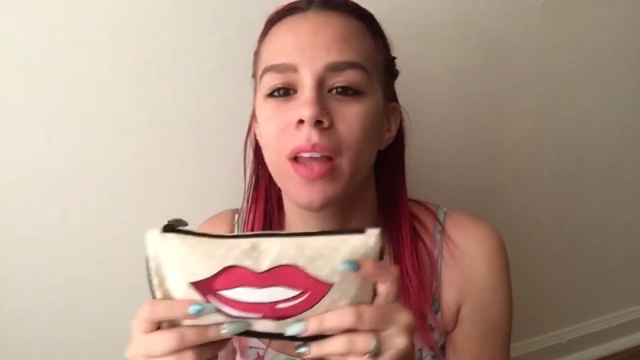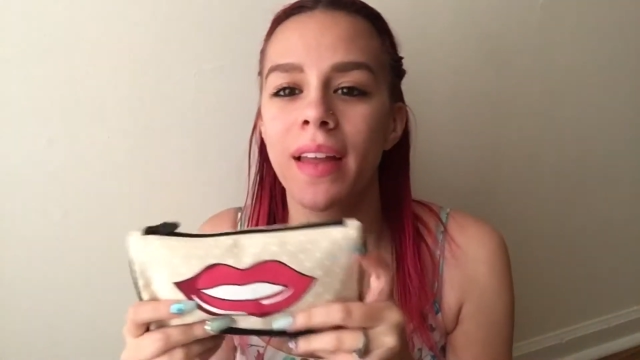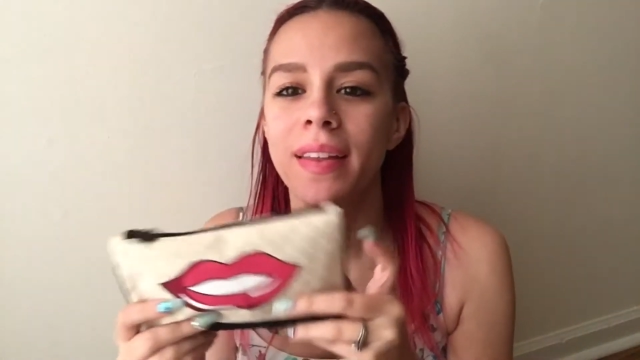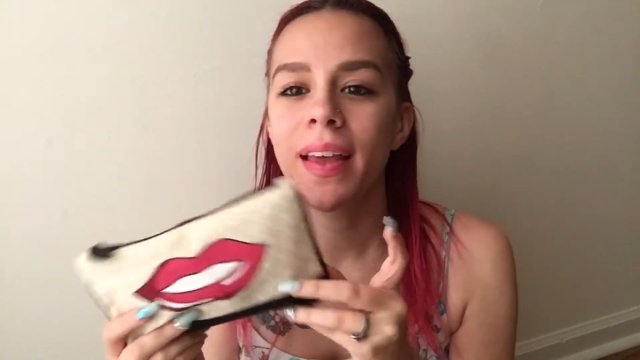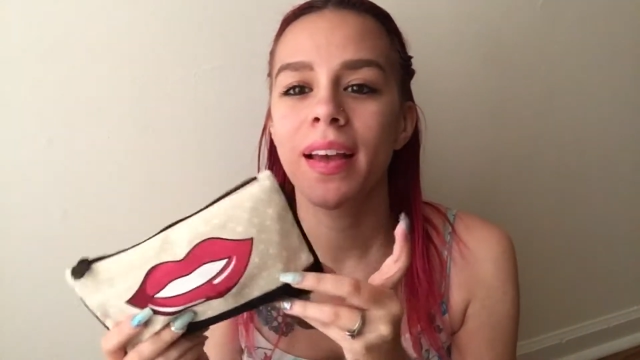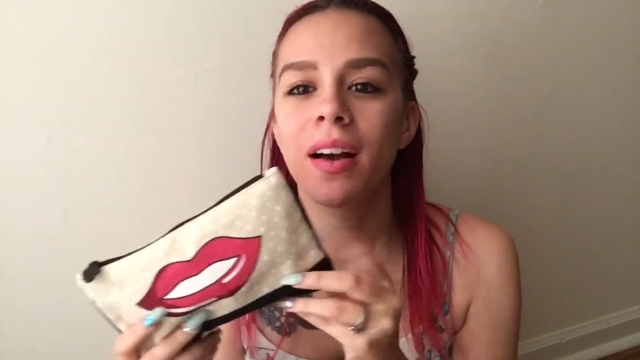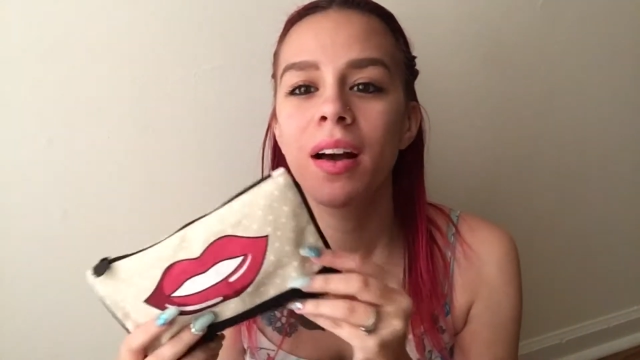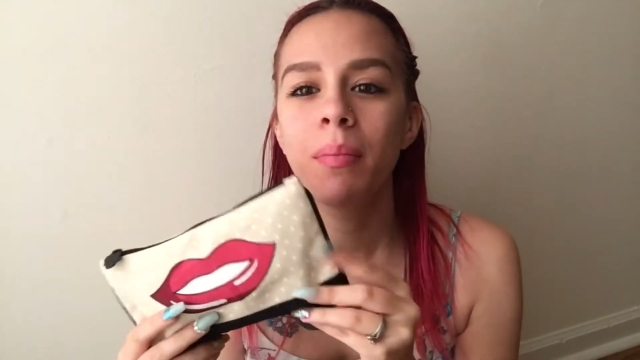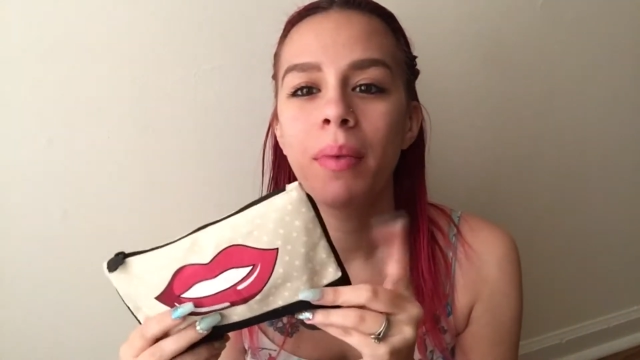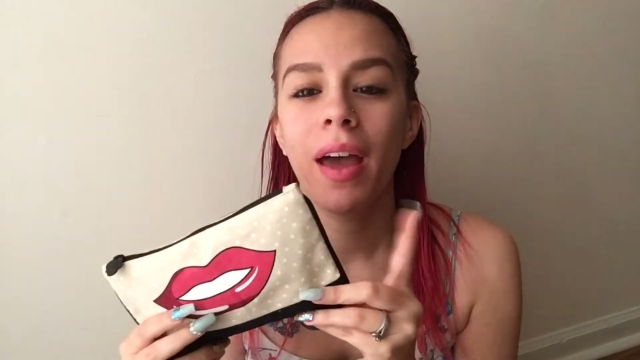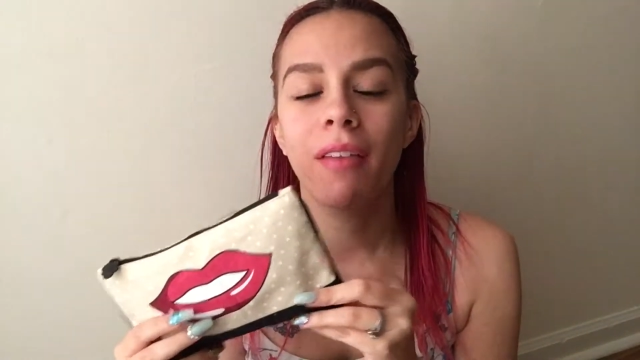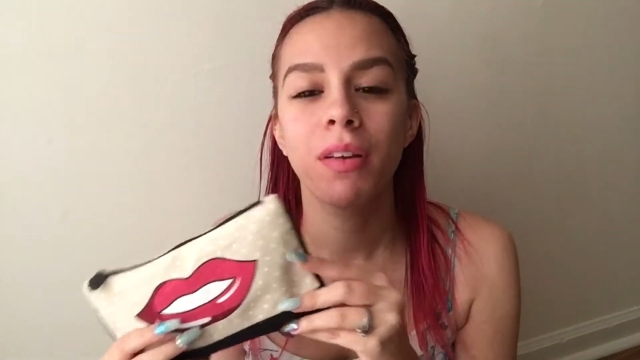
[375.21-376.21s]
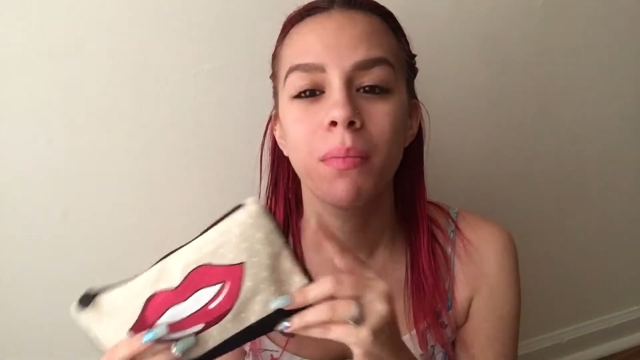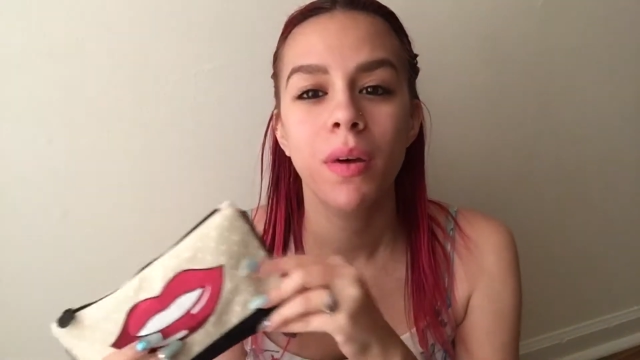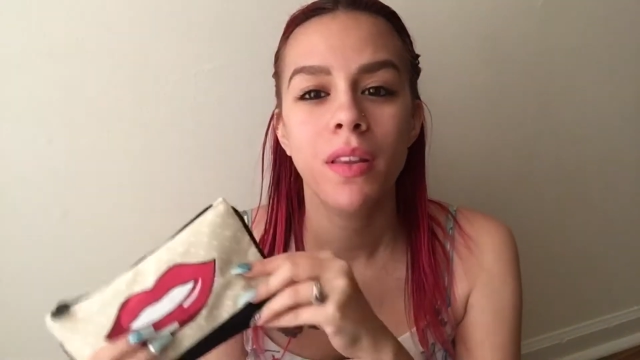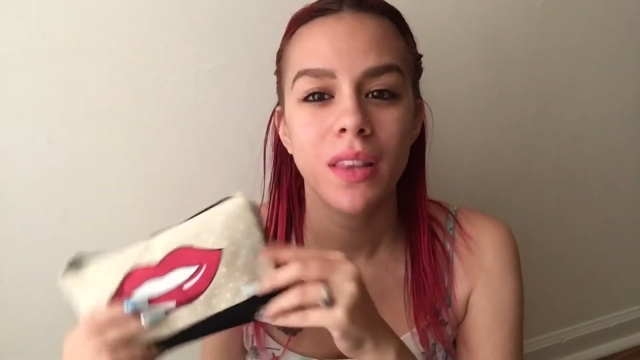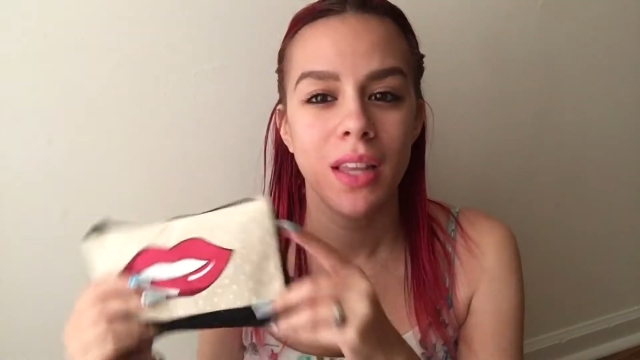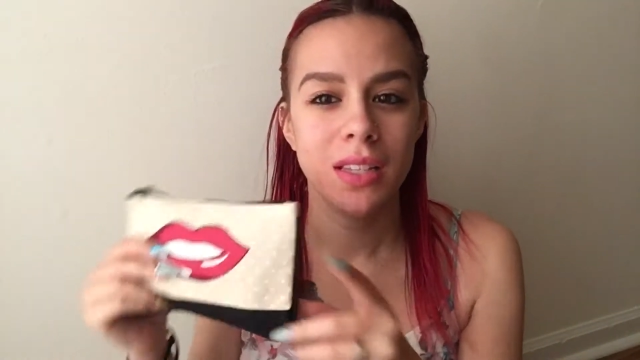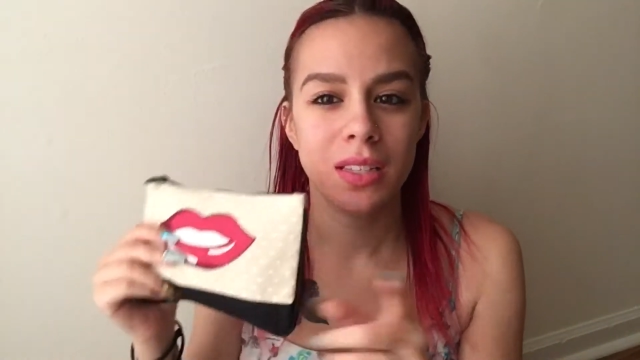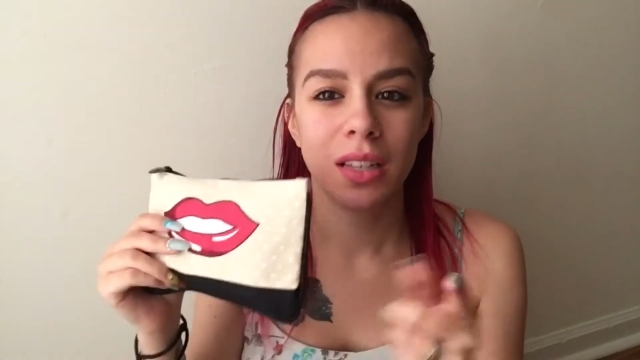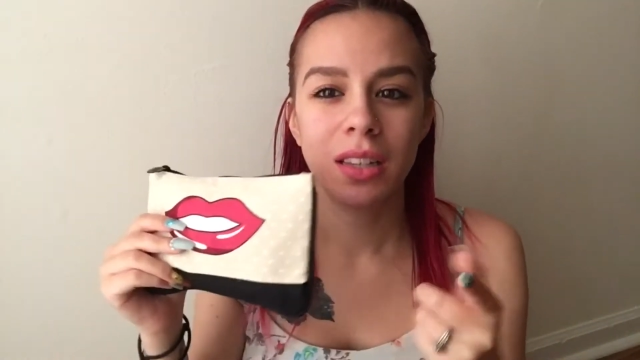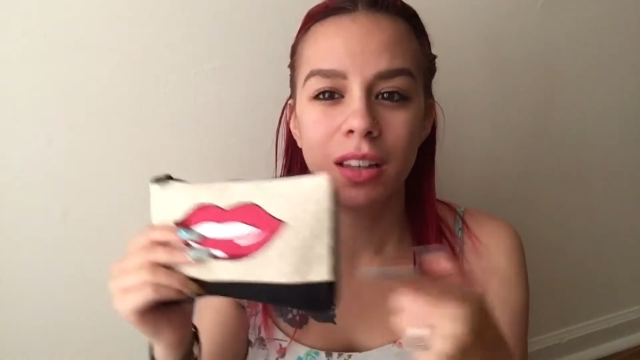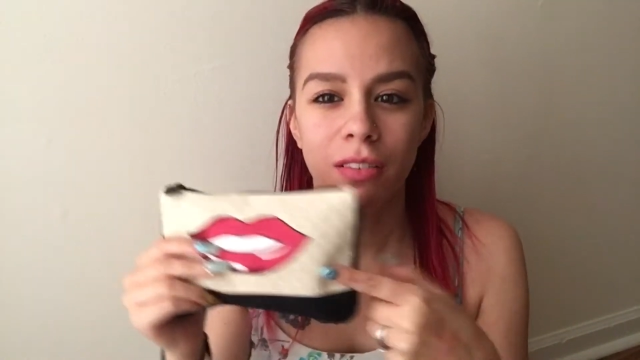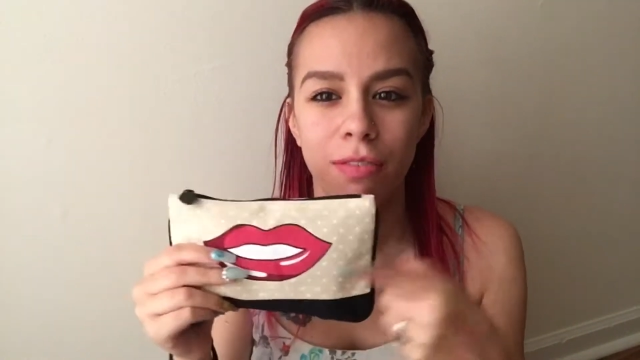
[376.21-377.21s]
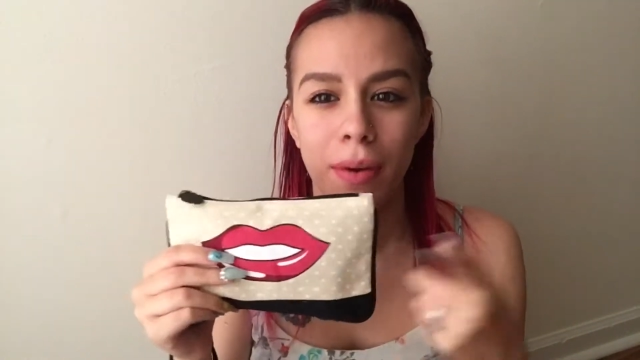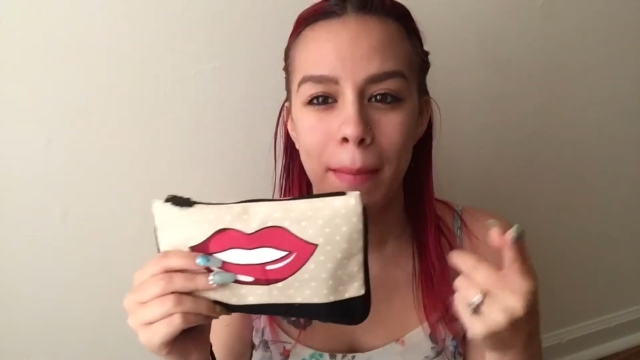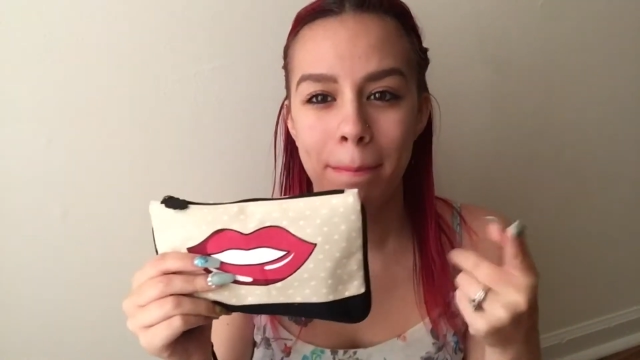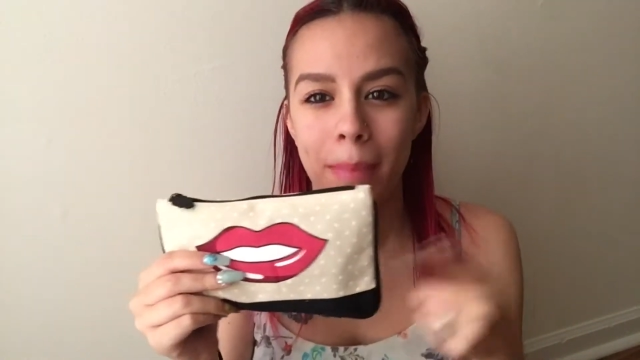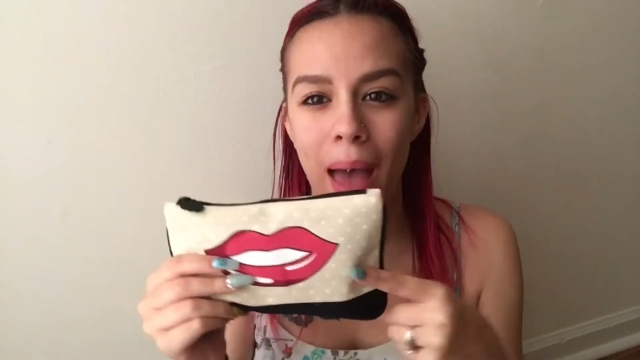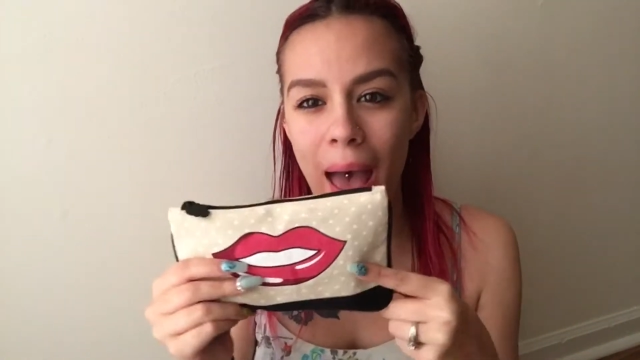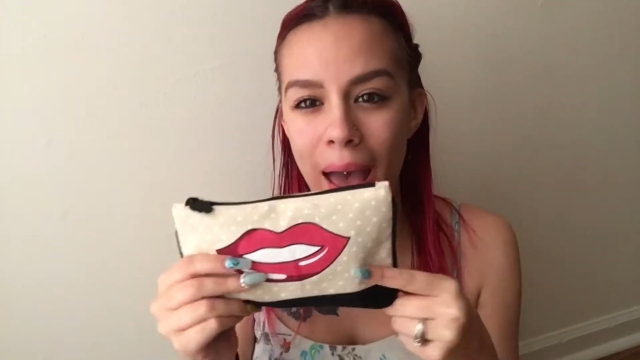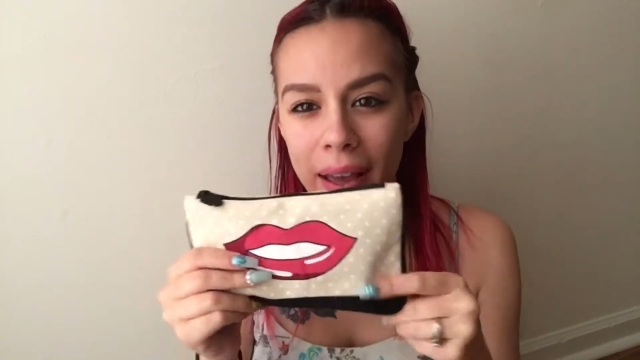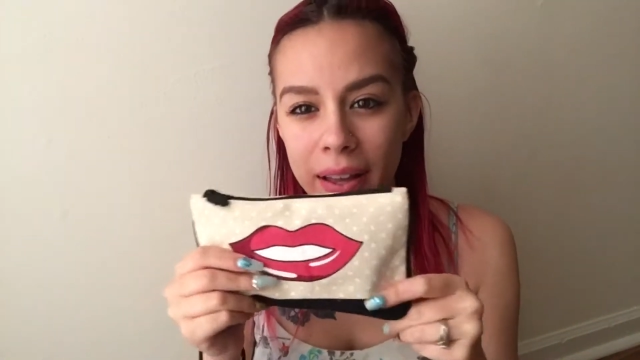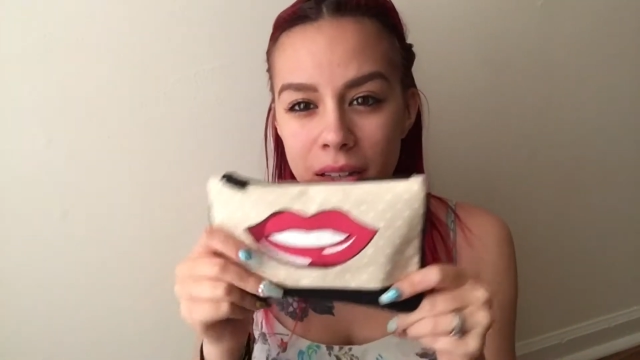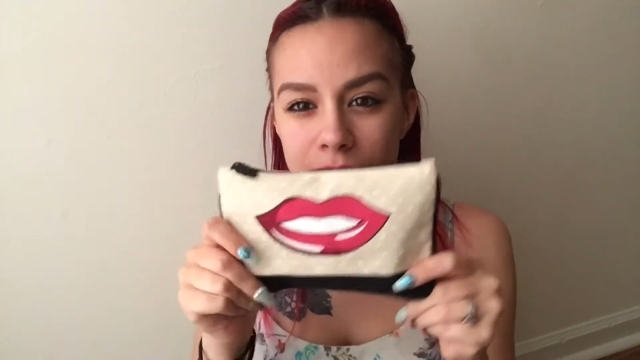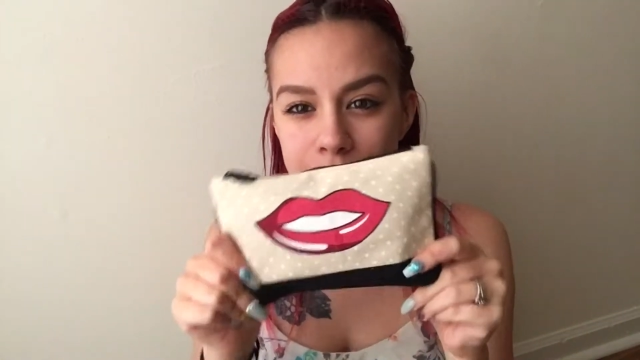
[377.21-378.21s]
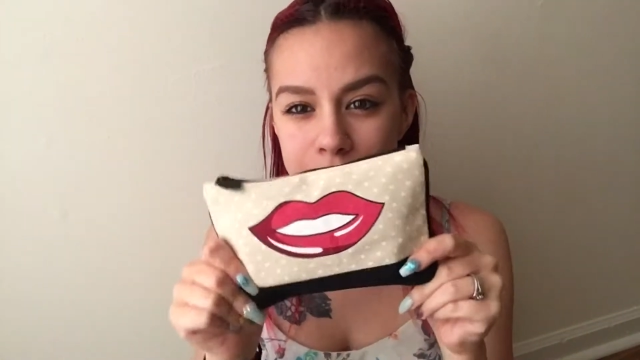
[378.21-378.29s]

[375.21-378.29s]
and they come every month is a different bag.